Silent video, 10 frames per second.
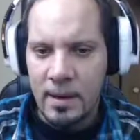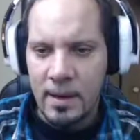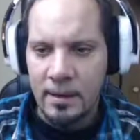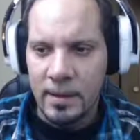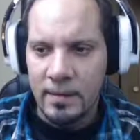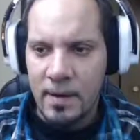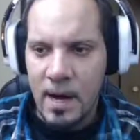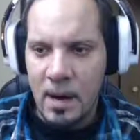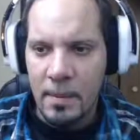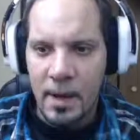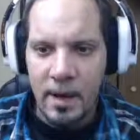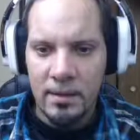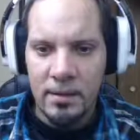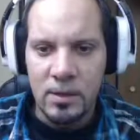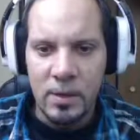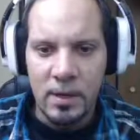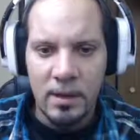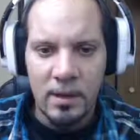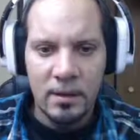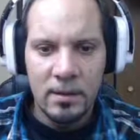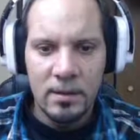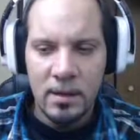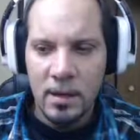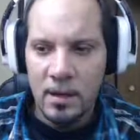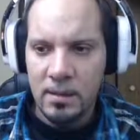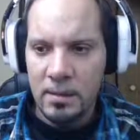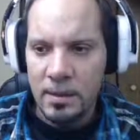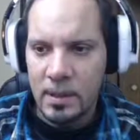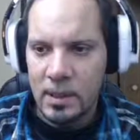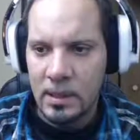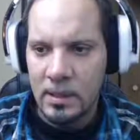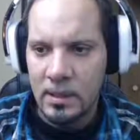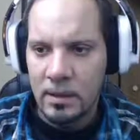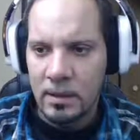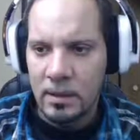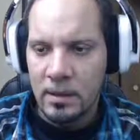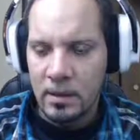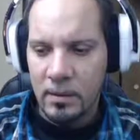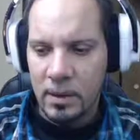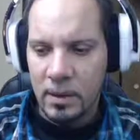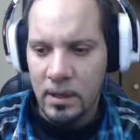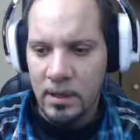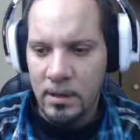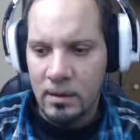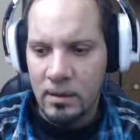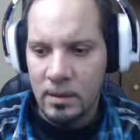Gotta leave combat to do anything in this game. There we go.